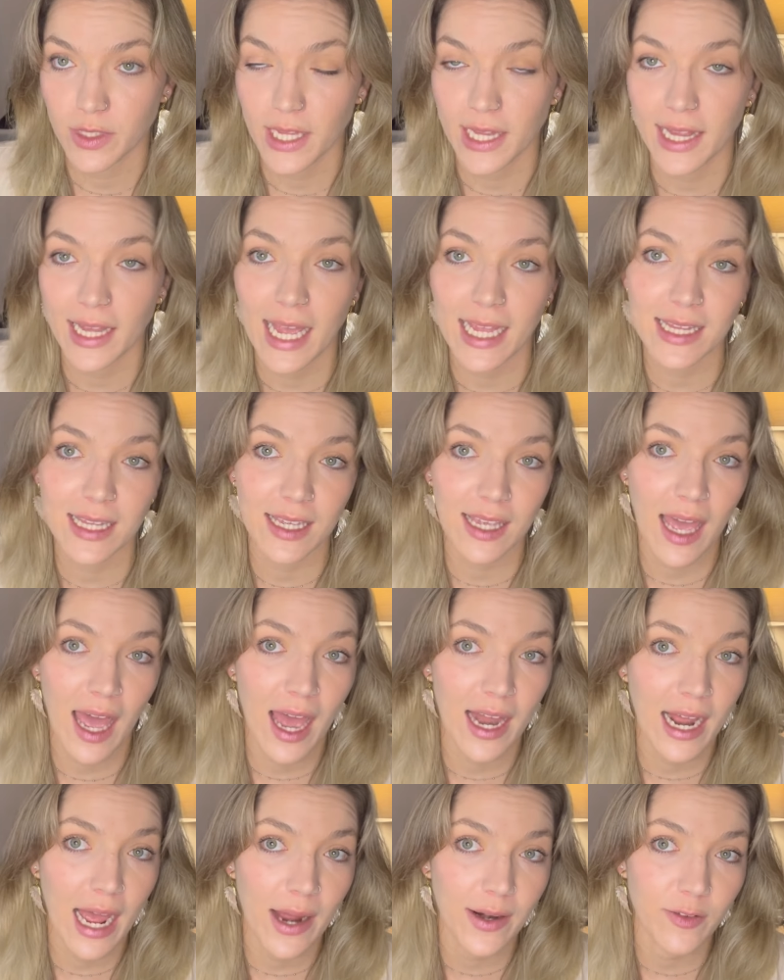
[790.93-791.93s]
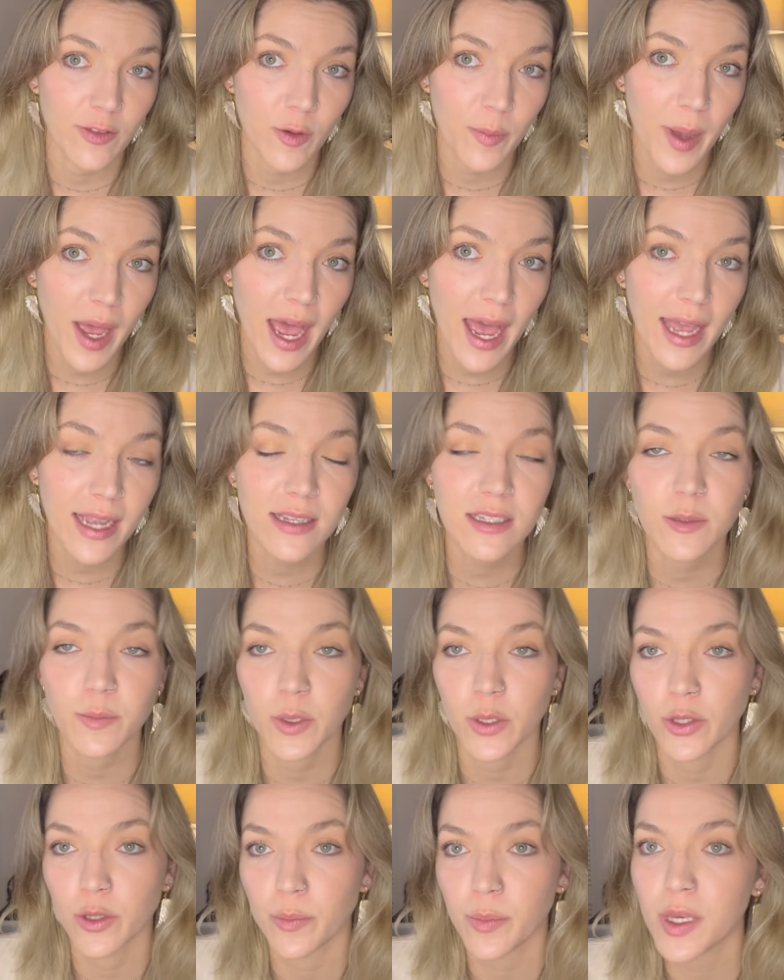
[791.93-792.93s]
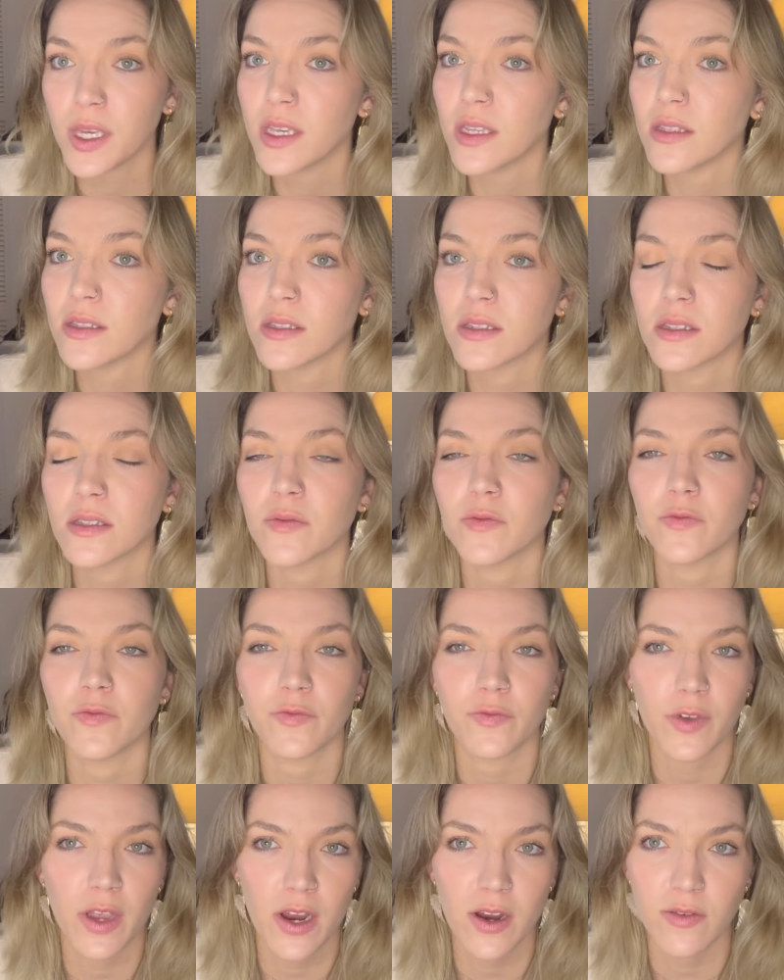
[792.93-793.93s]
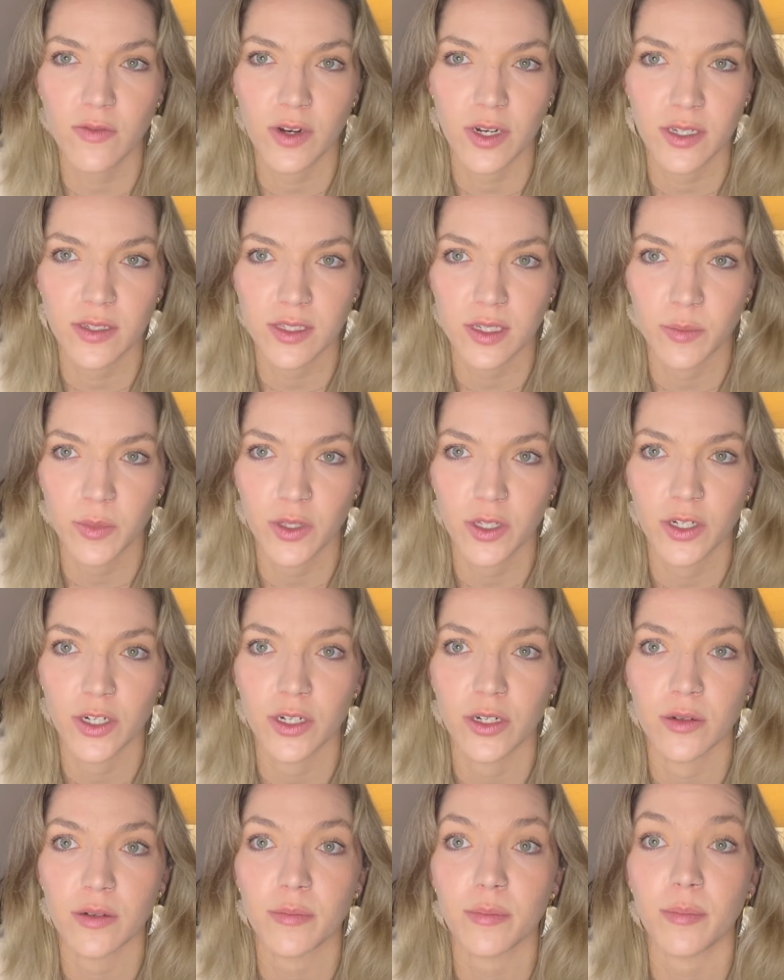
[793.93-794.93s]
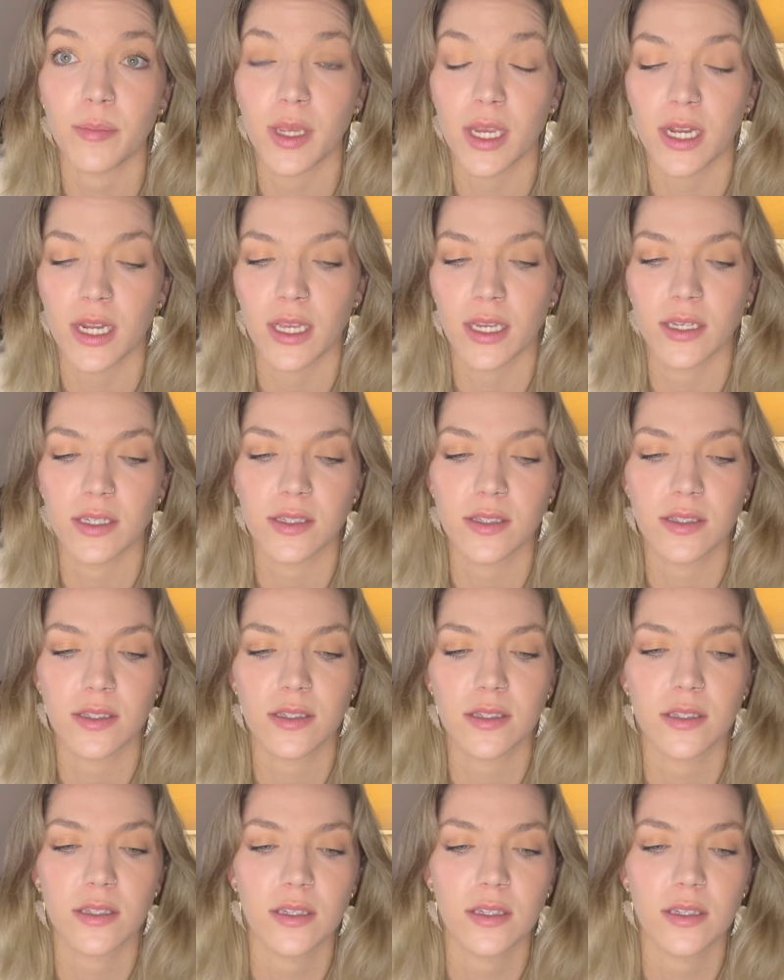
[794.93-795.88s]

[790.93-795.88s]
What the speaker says: Let the cat out of the bag, spill the beans. Very, very similar meanings.